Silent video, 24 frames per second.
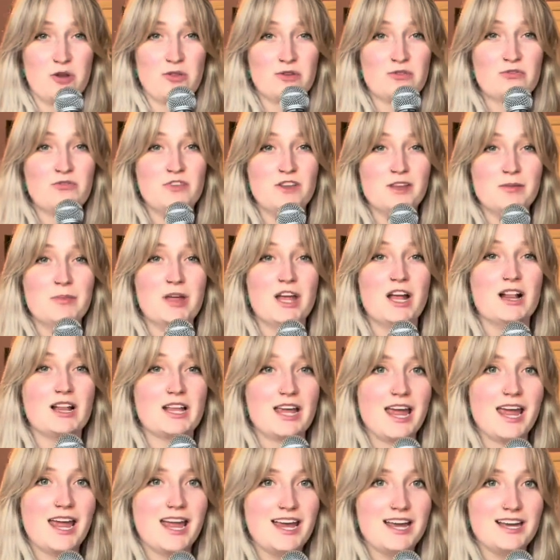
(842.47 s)
the female
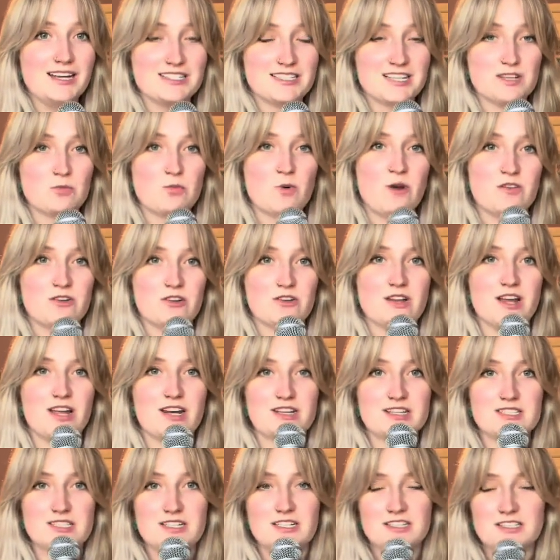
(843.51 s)
gaze and whether that
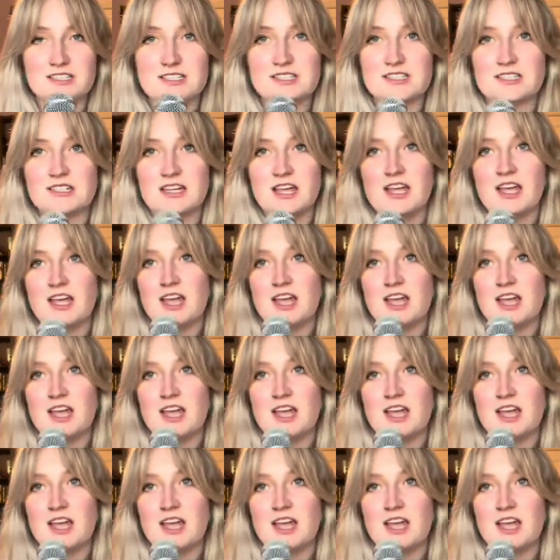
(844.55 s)
exists.